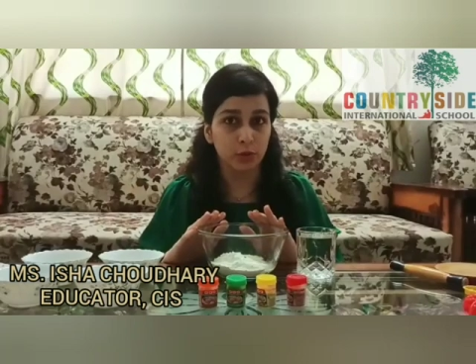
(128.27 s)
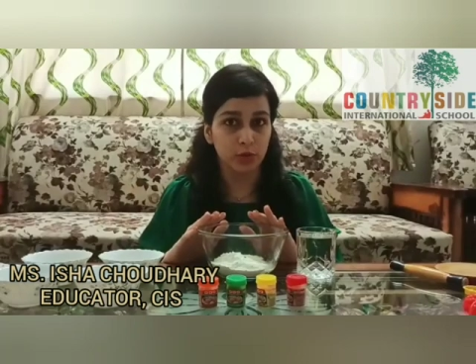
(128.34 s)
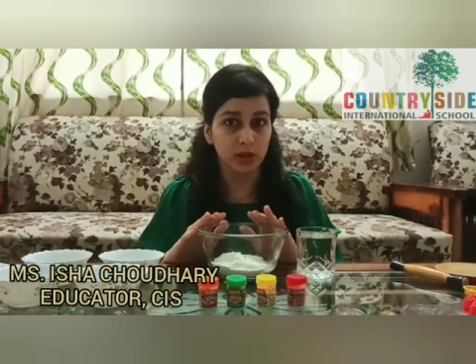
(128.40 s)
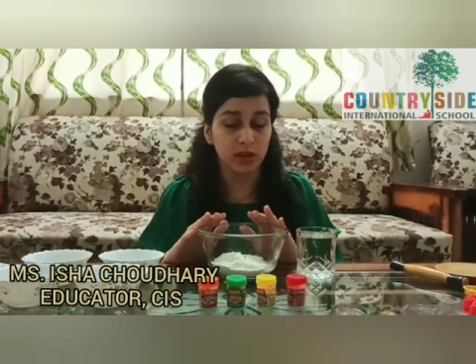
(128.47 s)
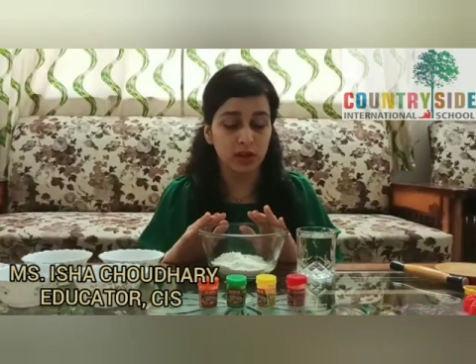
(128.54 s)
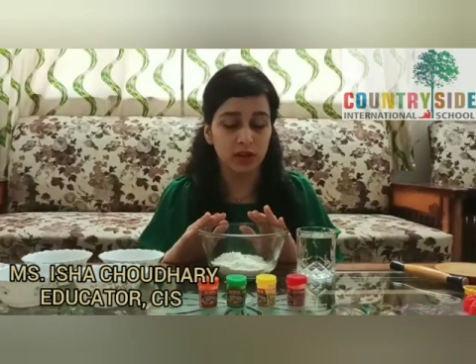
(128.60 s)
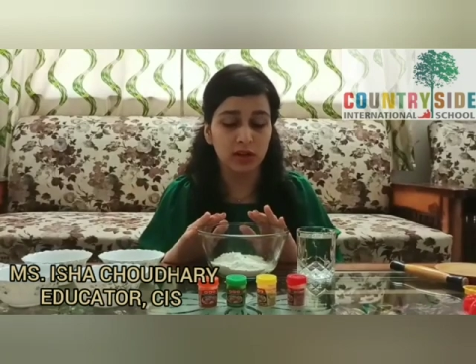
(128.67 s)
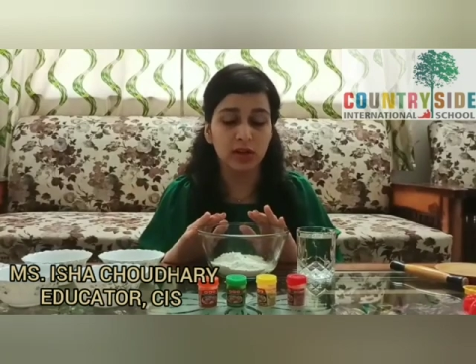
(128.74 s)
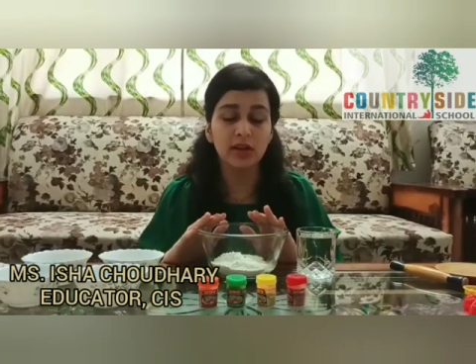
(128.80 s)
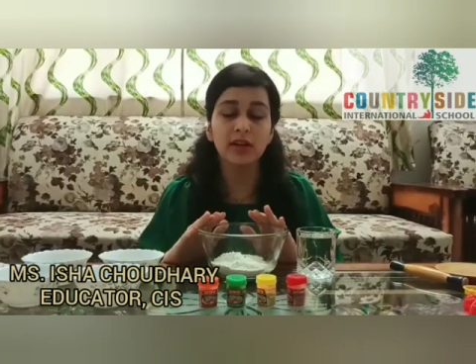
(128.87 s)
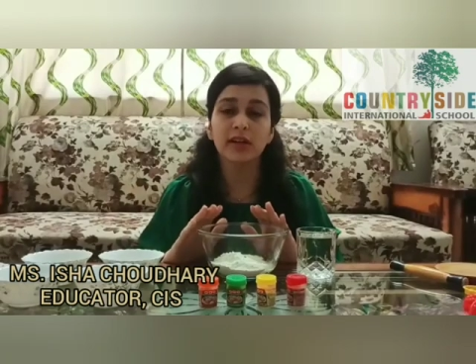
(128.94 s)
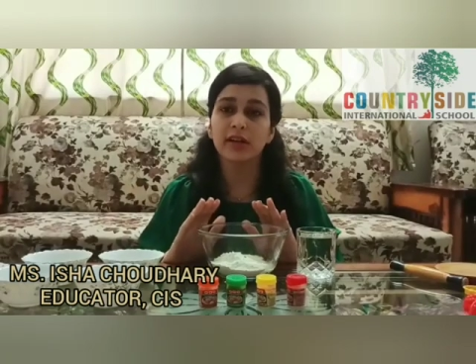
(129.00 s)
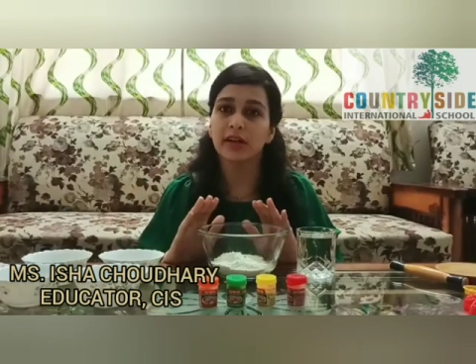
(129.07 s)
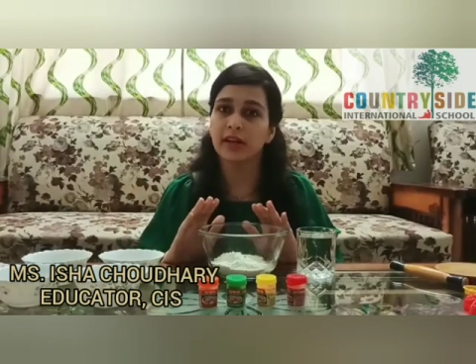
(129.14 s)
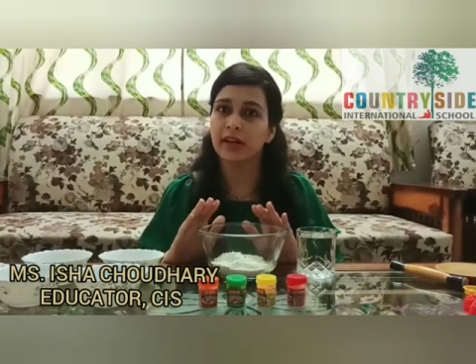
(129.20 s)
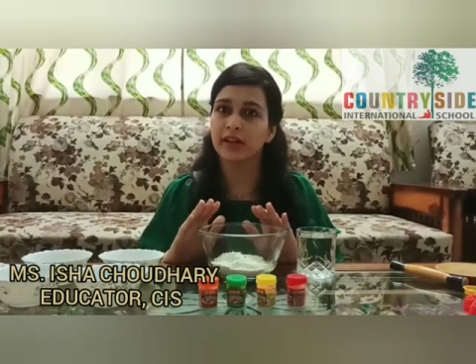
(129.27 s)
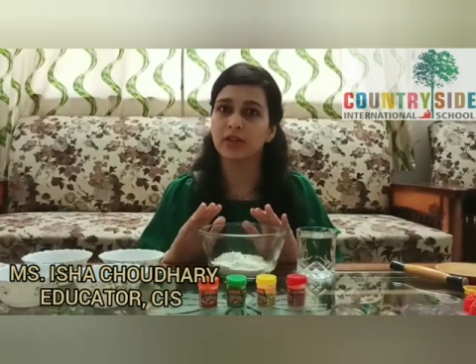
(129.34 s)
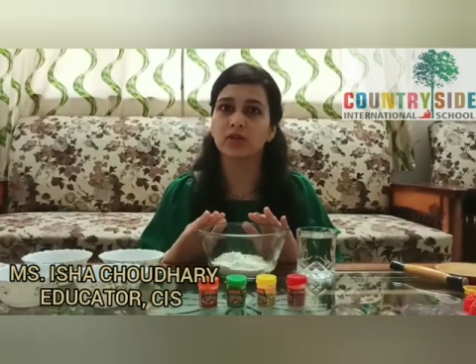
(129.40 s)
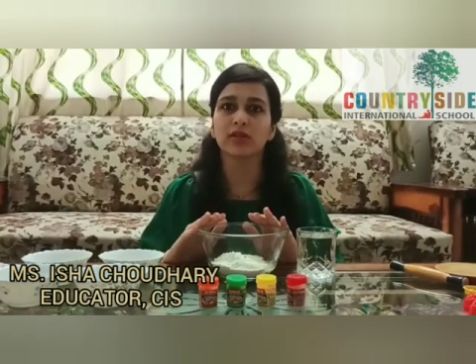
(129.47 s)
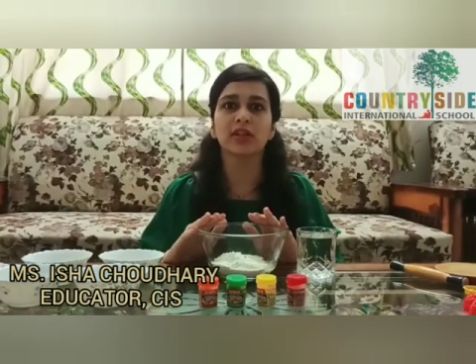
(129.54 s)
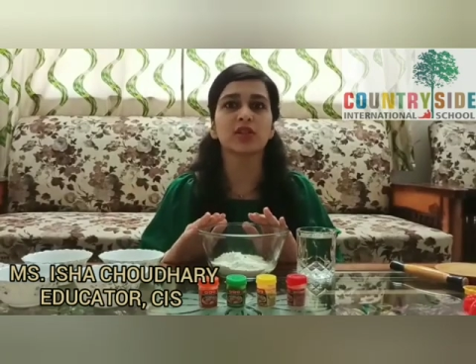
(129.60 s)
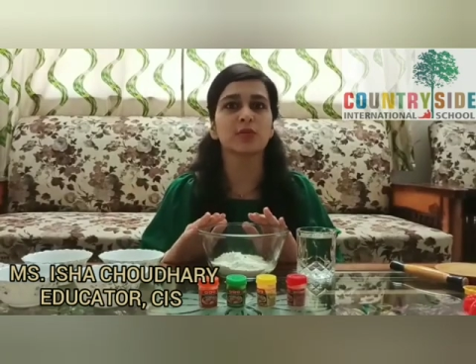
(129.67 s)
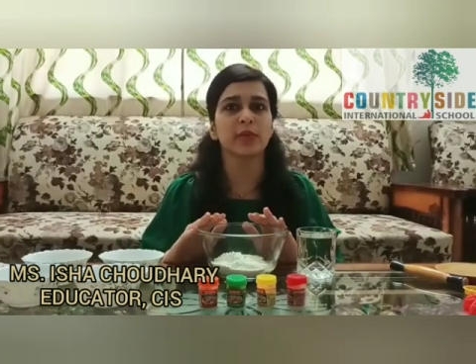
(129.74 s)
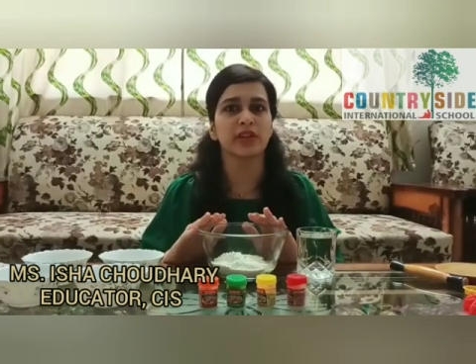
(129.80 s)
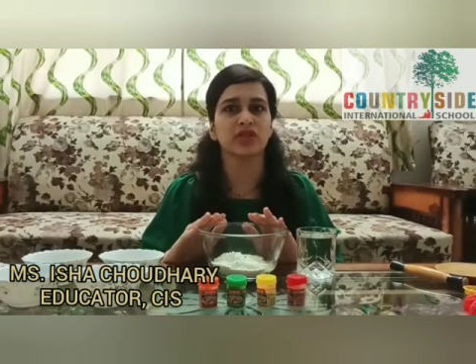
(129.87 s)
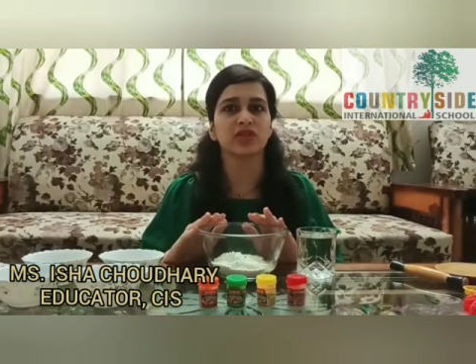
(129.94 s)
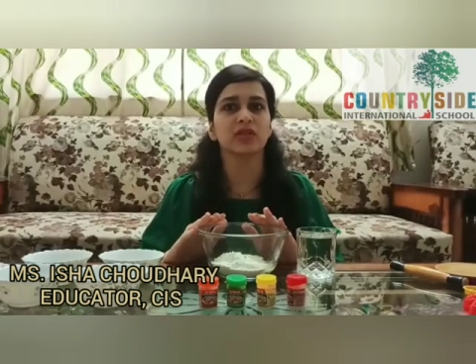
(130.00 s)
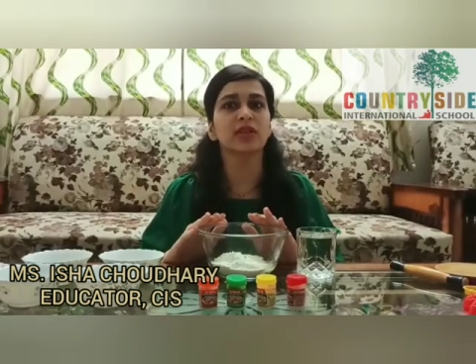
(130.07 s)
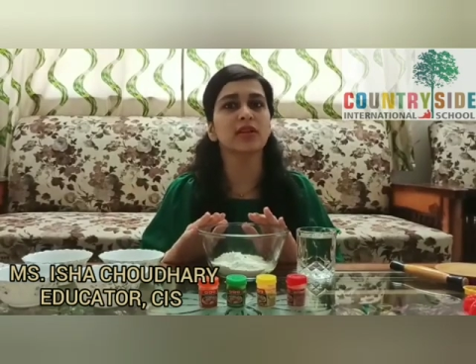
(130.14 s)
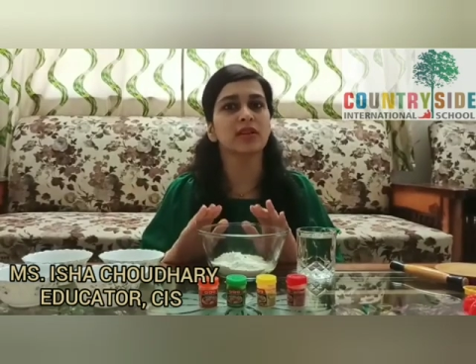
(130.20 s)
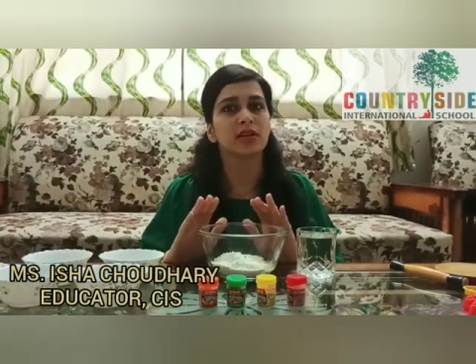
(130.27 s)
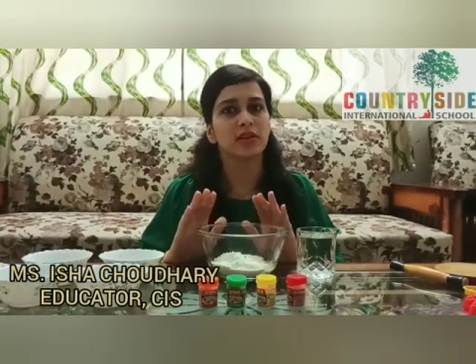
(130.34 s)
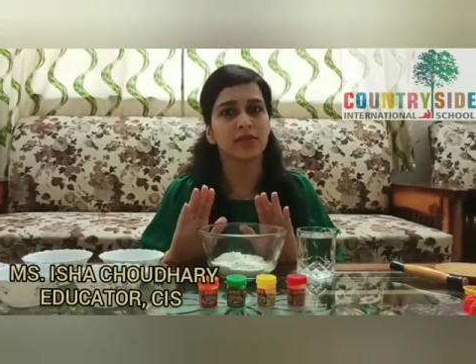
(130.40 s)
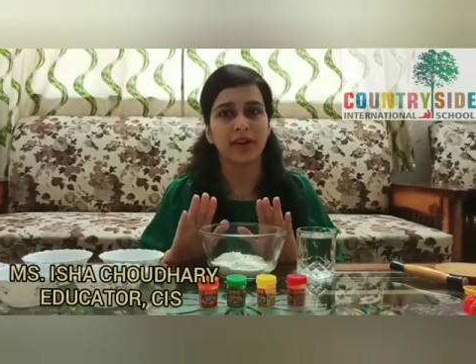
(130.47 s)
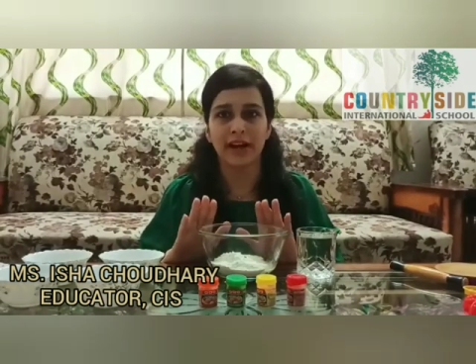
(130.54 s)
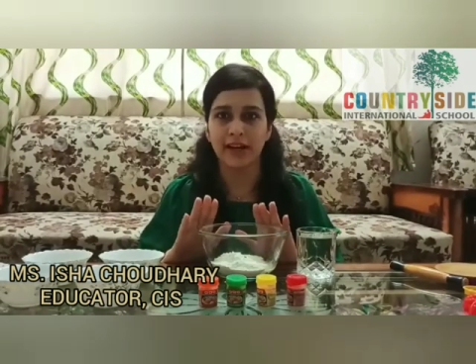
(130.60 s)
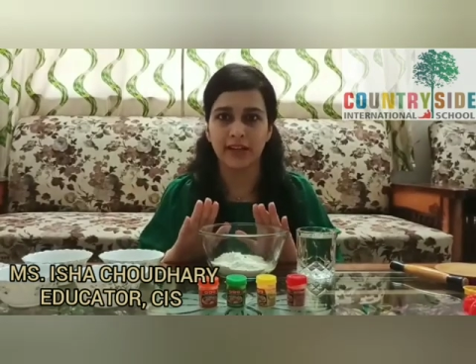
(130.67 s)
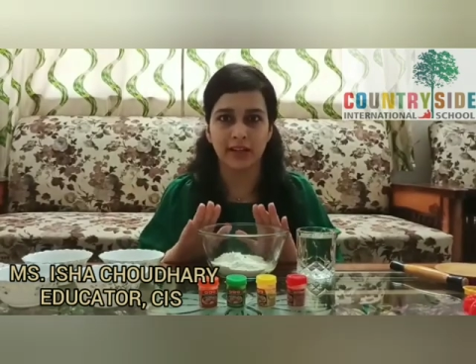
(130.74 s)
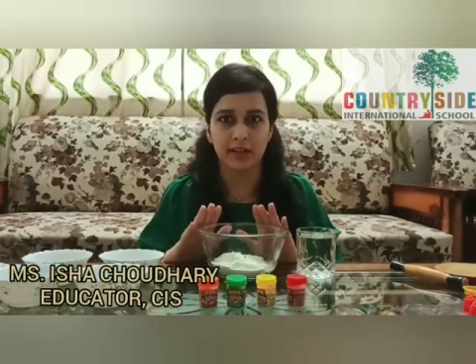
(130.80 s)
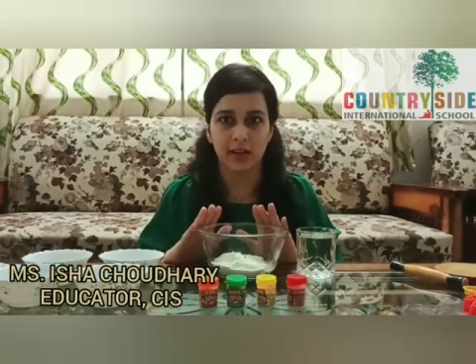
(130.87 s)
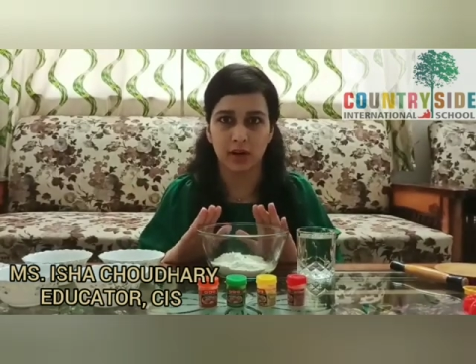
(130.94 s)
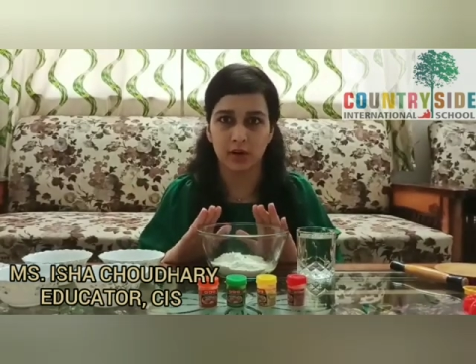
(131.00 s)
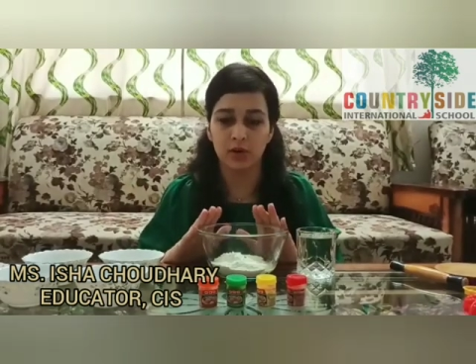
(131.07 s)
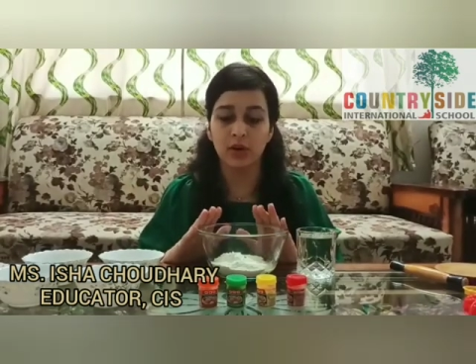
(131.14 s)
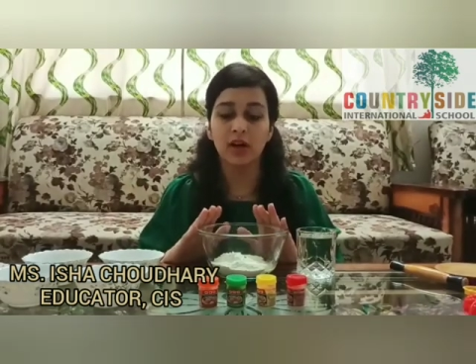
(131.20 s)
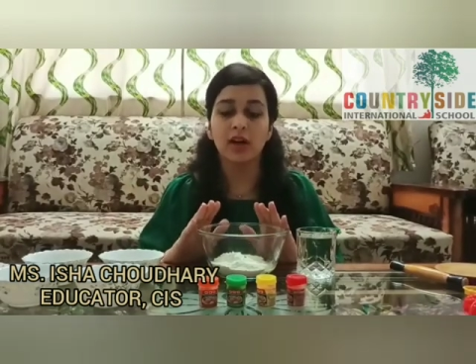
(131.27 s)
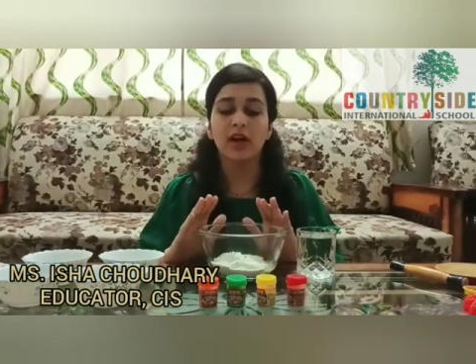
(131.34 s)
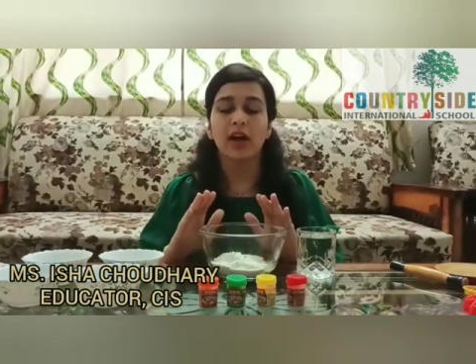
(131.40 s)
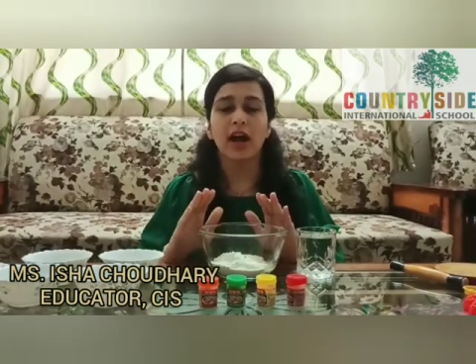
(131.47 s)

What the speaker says: food color into this mixture right now.